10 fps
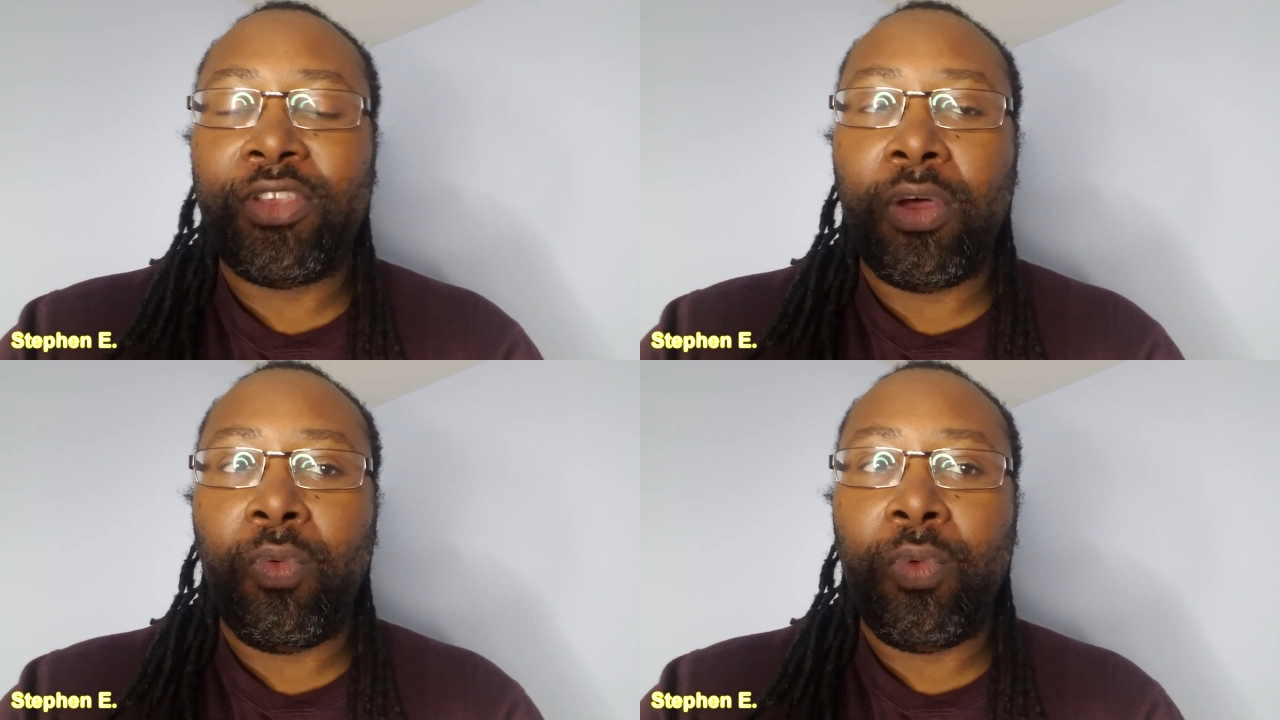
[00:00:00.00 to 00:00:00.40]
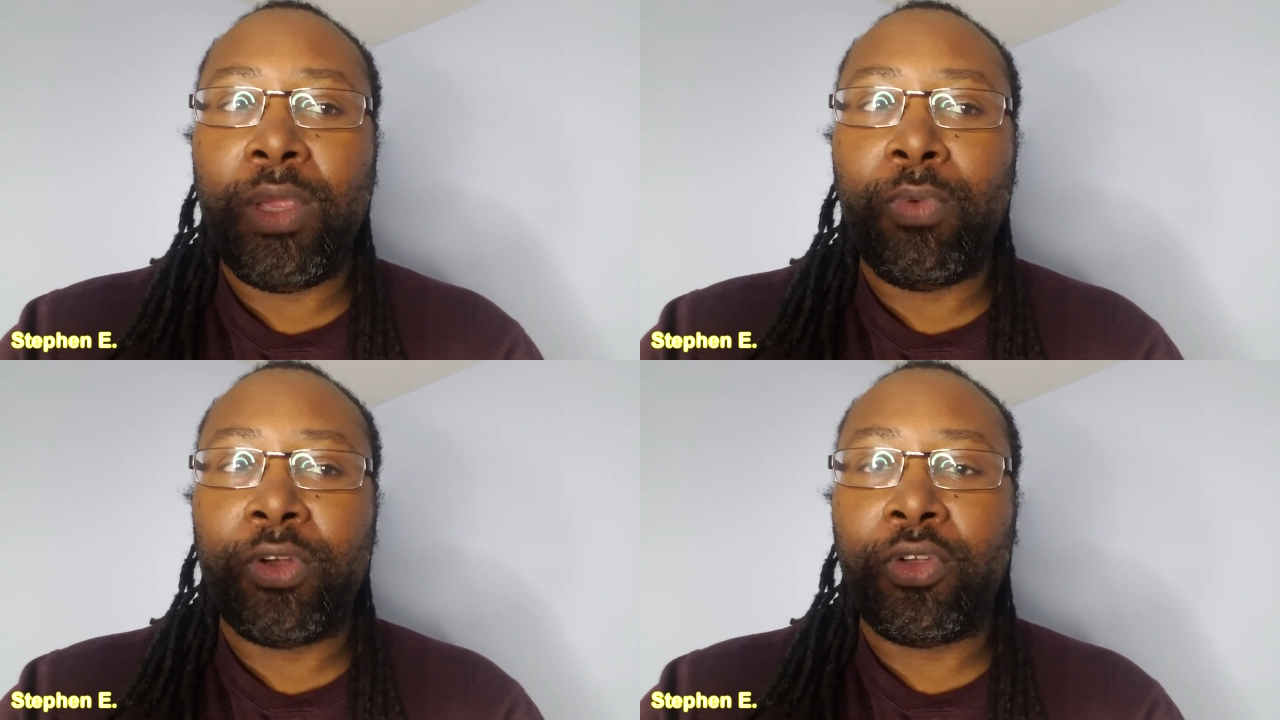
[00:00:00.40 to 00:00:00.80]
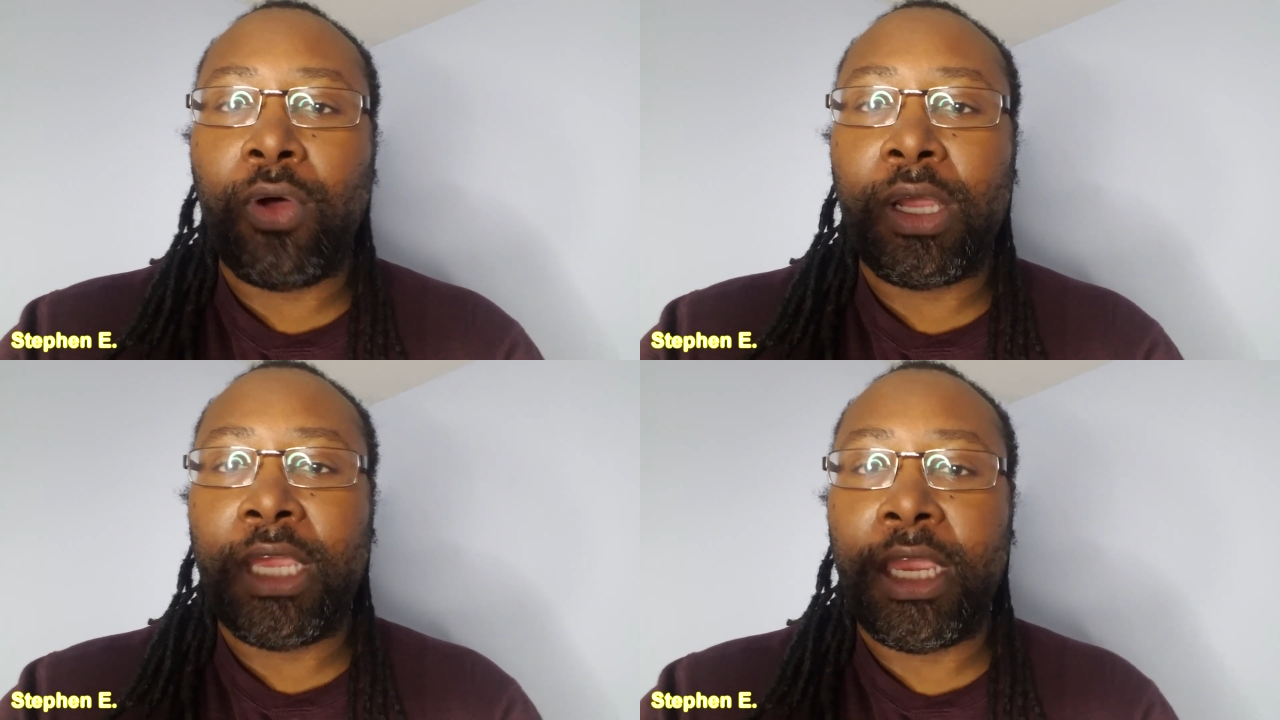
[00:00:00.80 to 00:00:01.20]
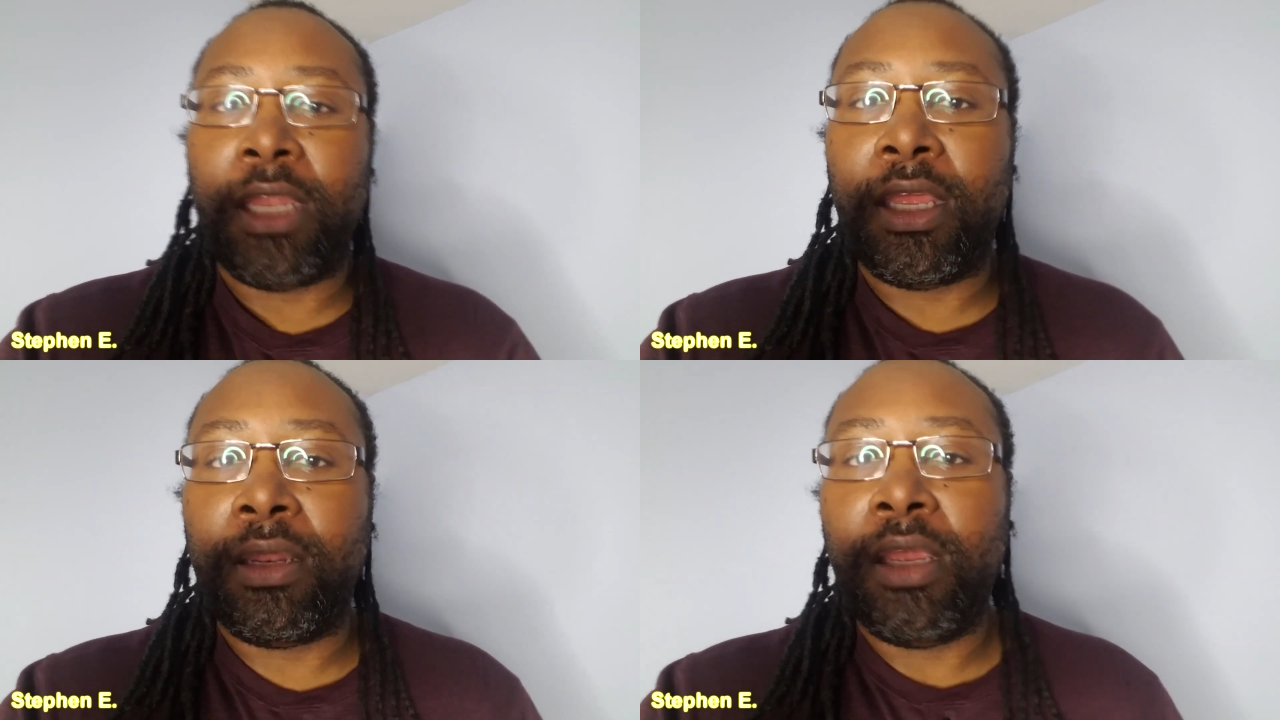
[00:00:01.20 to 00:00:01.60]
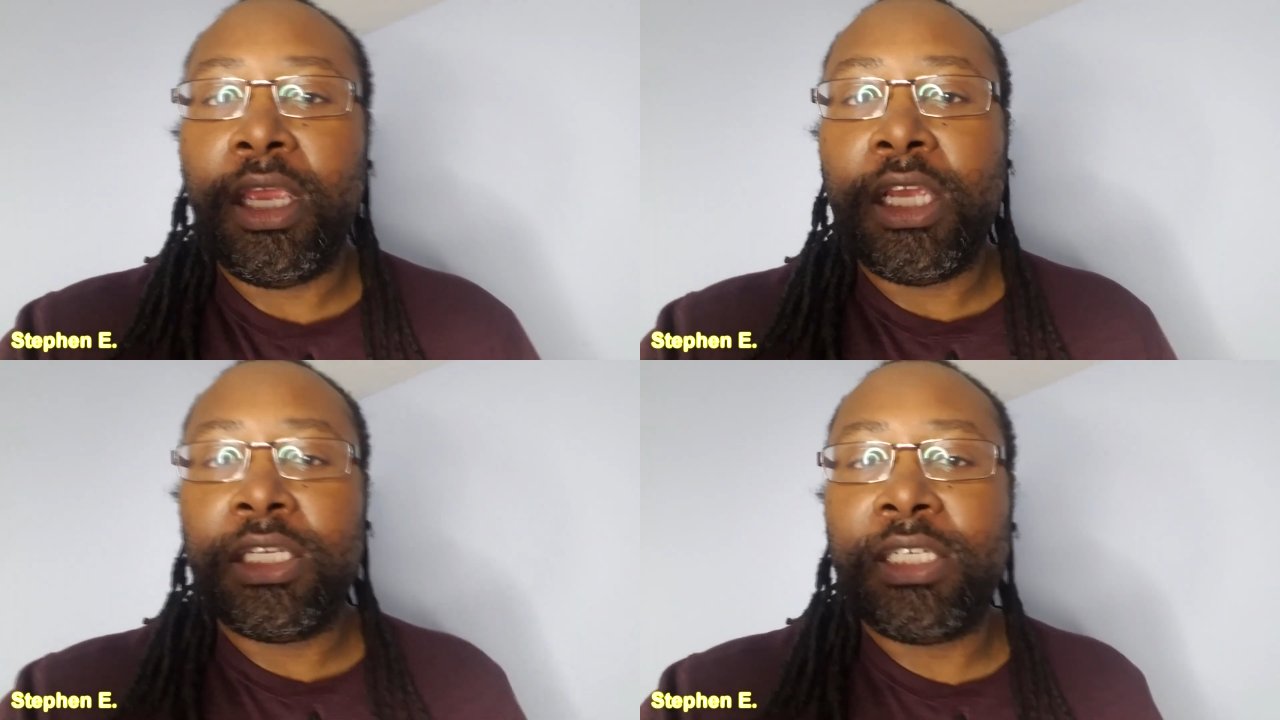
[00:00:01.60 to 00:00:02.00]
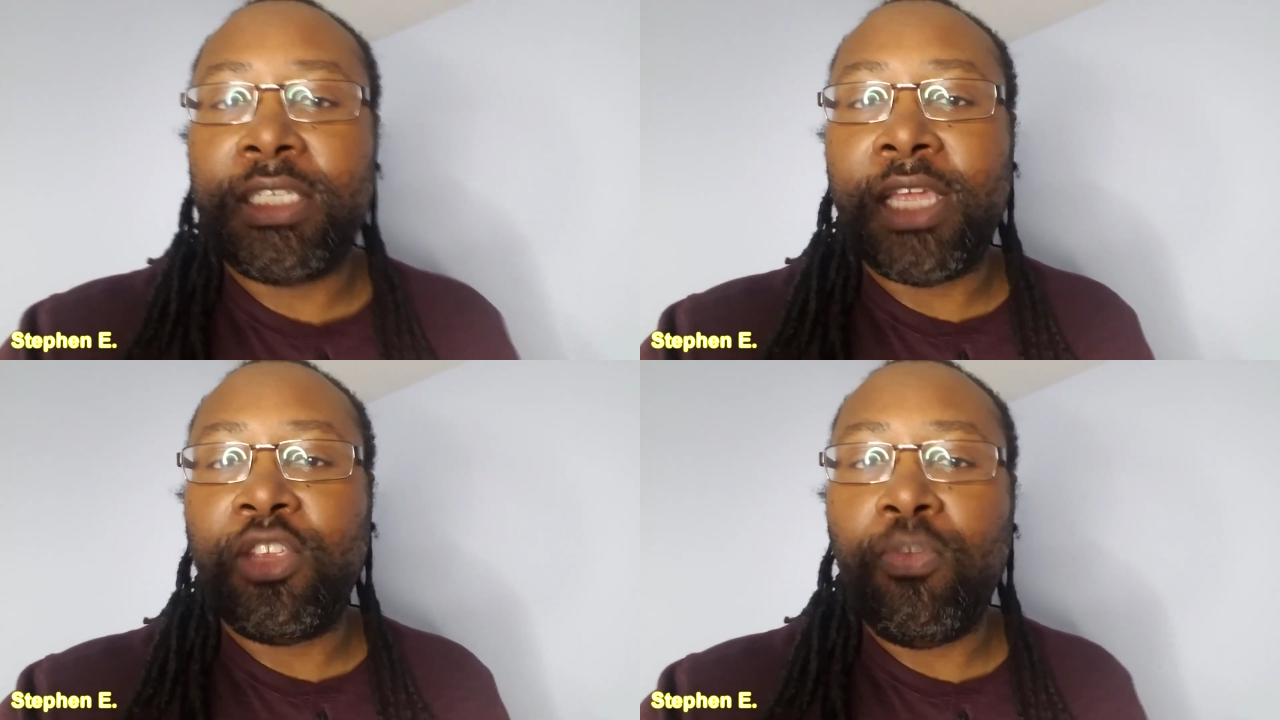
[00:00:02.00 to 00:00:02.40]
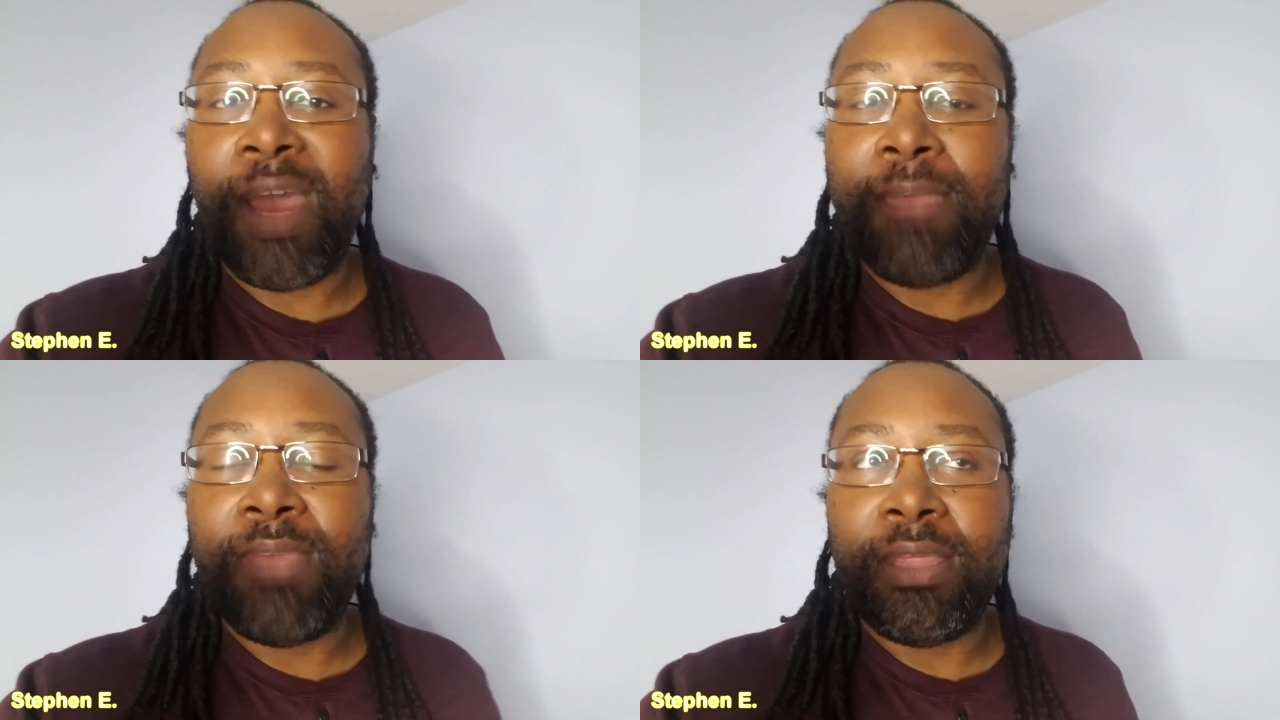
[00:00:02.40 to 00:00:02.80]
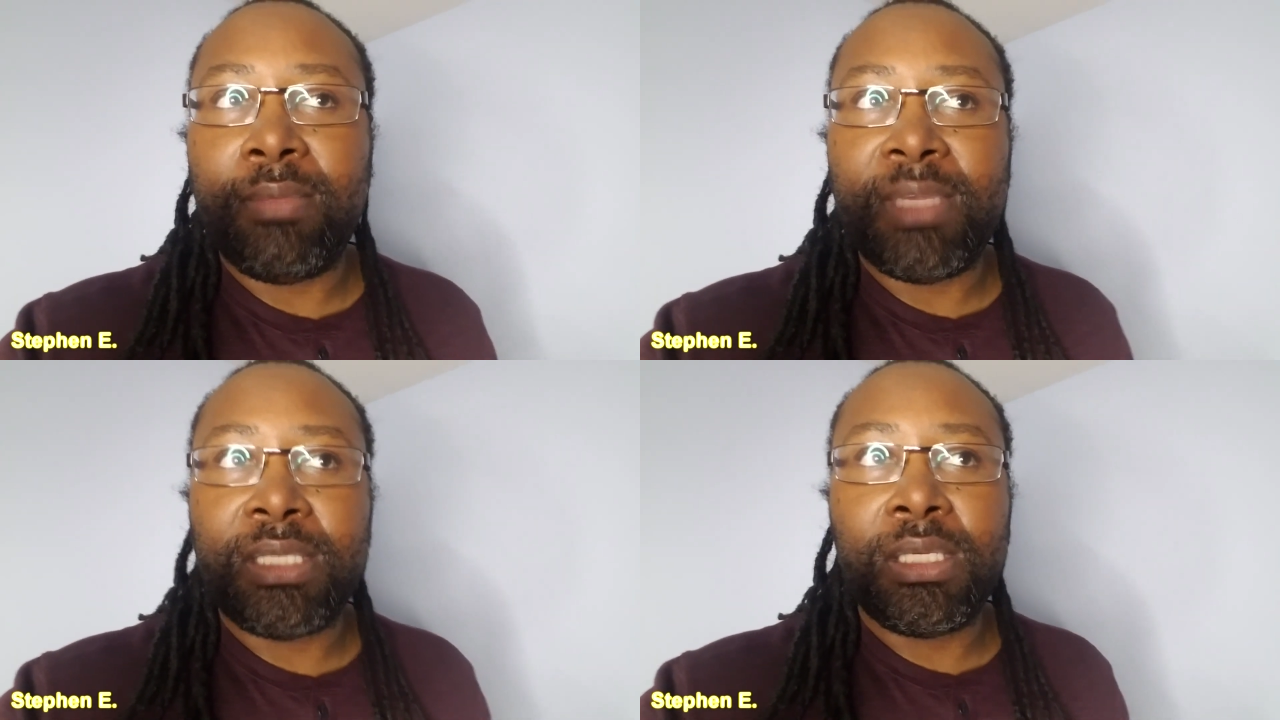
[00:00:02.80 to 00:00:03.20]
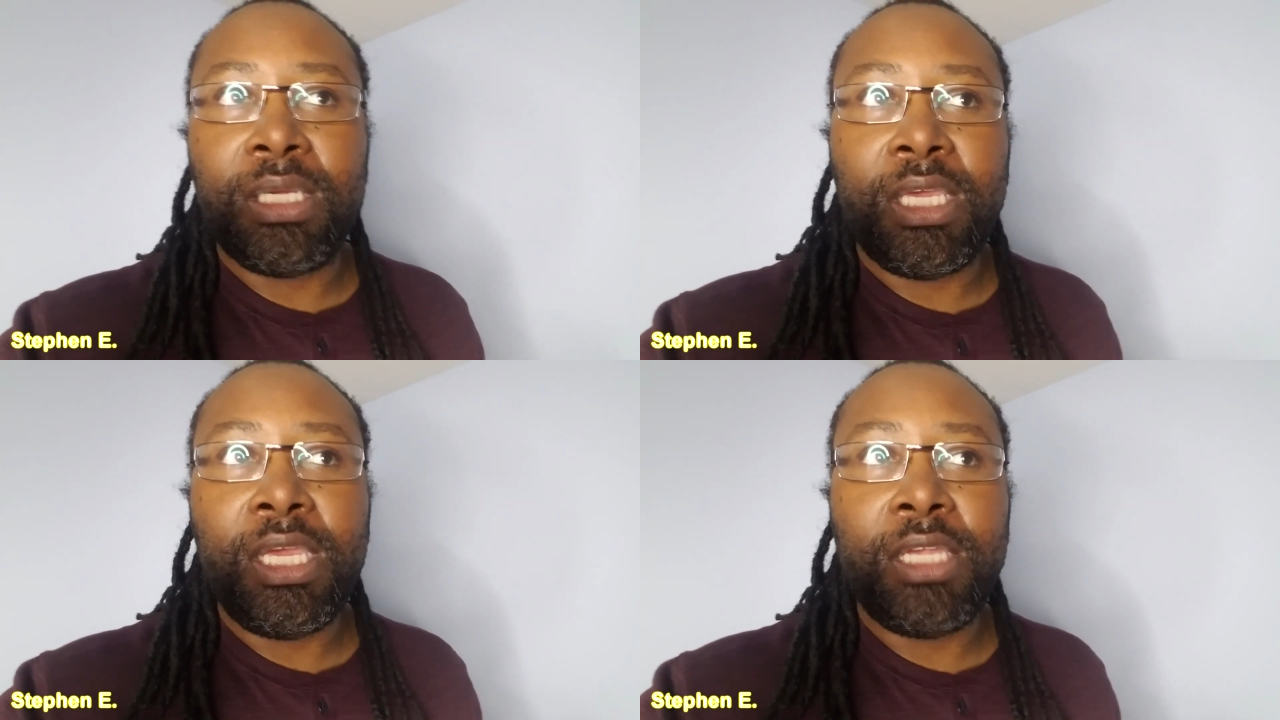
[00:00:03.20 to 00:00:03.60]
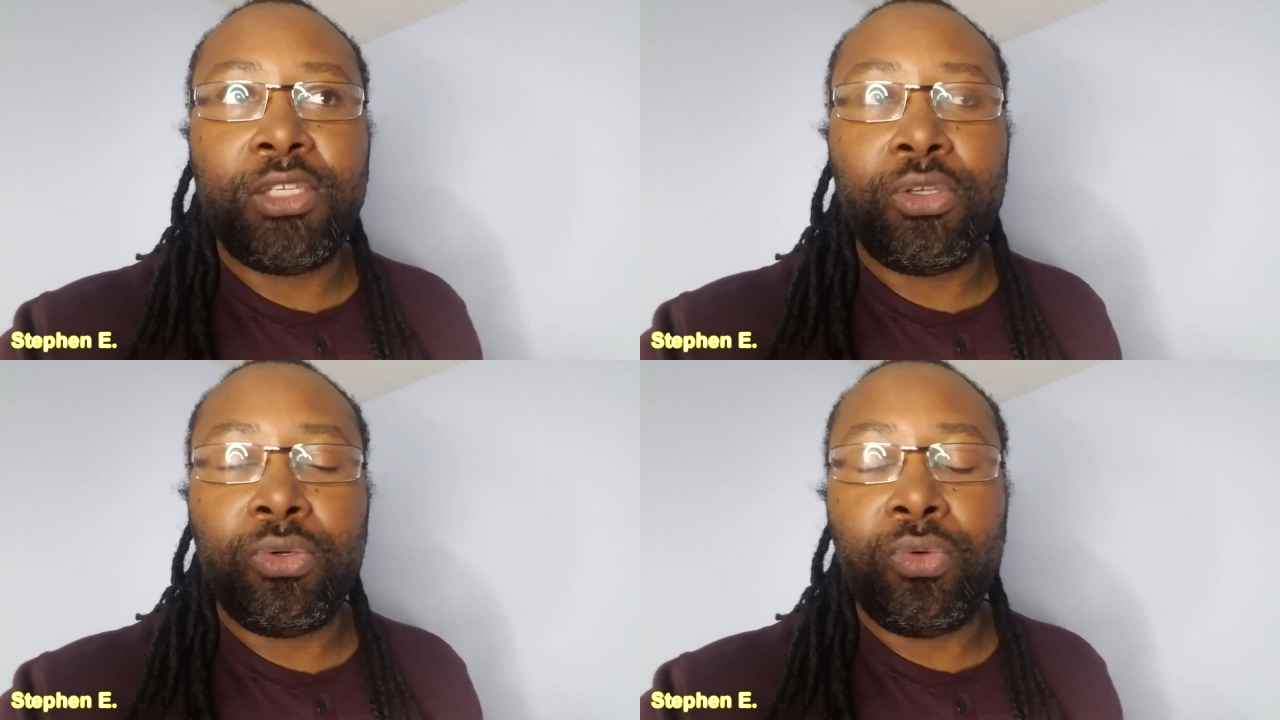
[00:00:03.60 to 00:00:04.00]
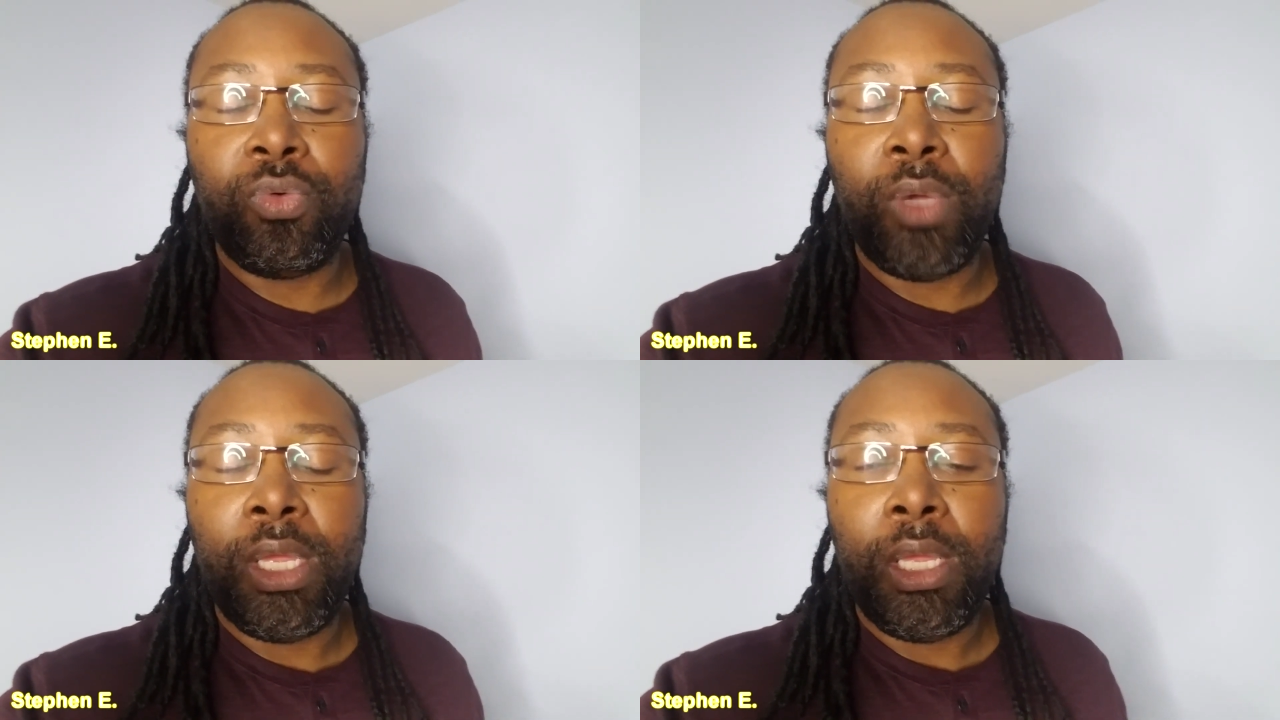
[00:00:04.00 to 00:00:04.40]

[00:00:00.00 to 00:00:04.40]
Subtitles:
So we were talking, and then she said, you might be the missing key to